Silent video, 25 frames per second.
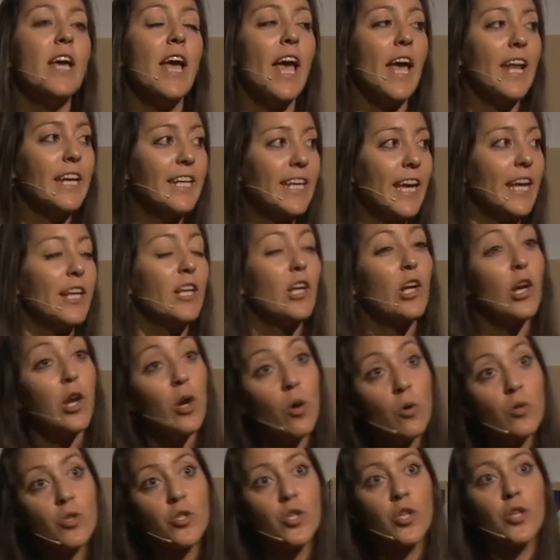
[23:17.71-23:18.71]
and get
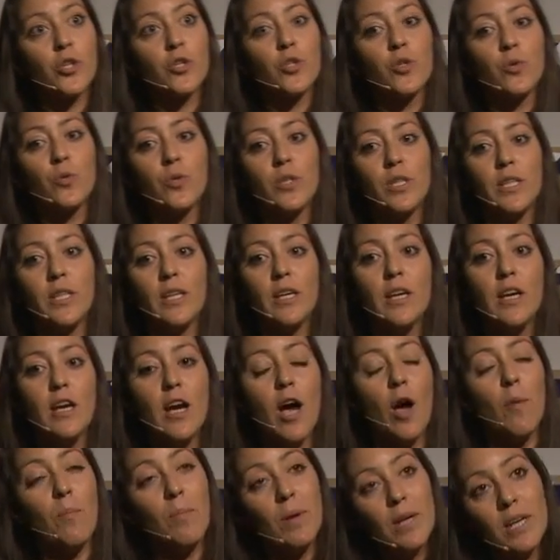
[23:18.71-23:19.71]
closer to the
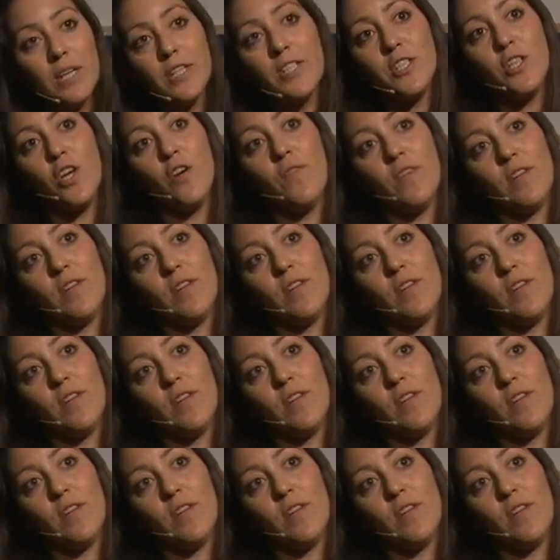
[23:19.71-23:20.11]
ability